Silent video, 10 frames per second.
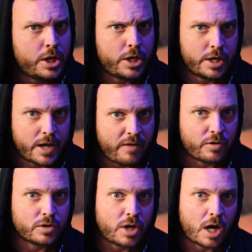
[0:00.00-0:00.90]
You
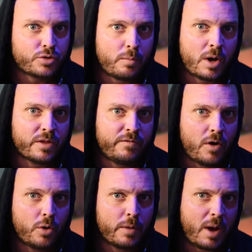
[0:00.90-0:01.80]
never talked to them on the
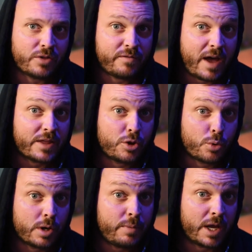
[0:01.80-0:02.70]
phone about the fact that you were
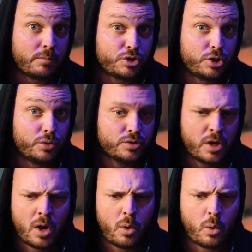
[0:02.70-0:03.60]
gonna pick up shoes,
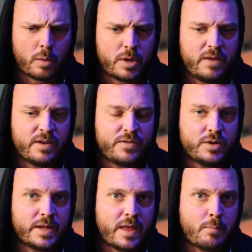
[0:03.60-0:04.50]
or even if you
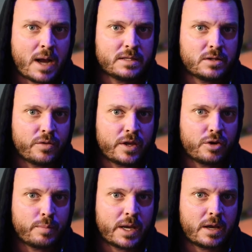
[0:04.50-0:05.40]
did, they might still think
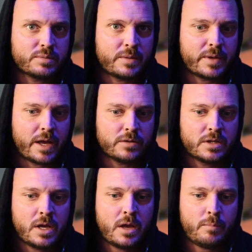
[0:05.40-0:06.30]
you're picking up something else.
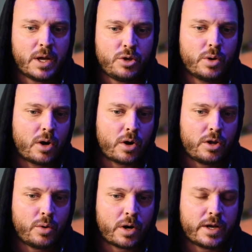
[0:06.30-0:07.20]
But you had
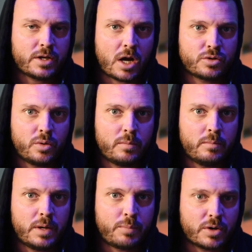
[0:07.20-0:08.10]
already talked to
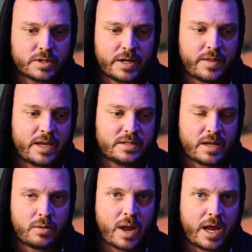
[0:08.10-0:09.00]
them in person, and they
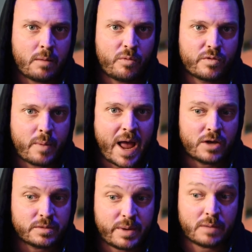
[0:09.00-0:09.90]
said, hey, come over to my
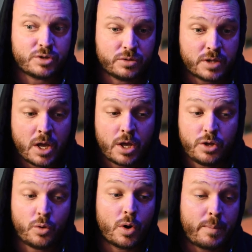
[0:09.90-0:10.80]
house and pick up shoes.
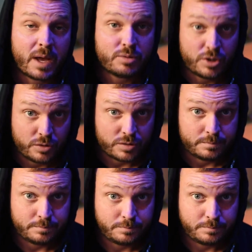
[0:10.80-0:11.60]
You go to pick up shoes.